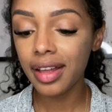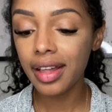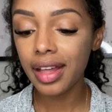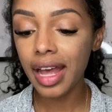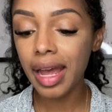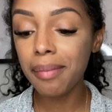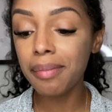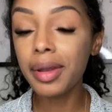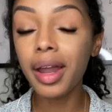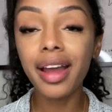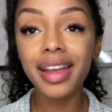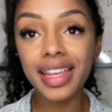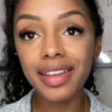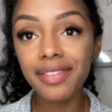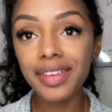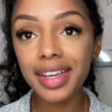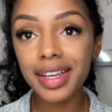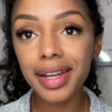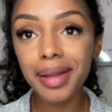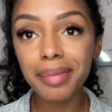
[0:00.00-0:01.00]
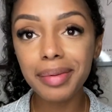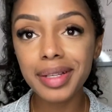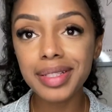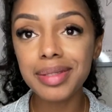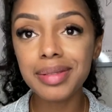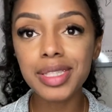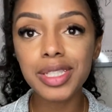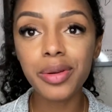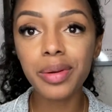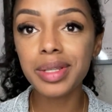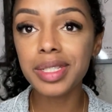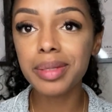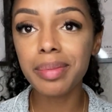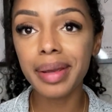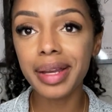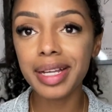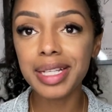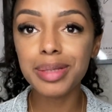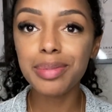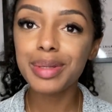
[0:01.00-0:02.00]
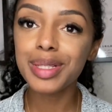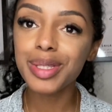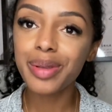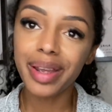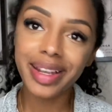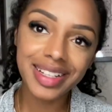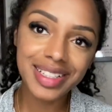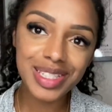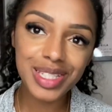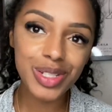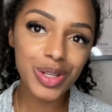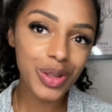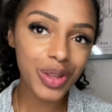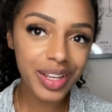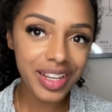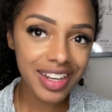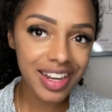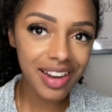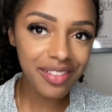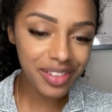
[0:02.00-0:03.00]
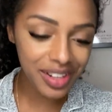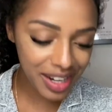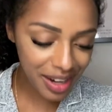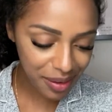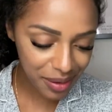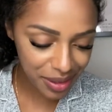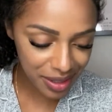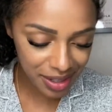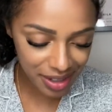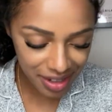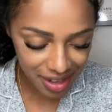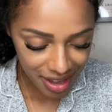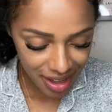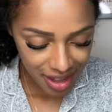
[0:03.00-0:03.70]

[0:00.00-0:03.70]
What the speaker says: I'm not giving it up because it's going to my husband, so I can still look at it every now and then.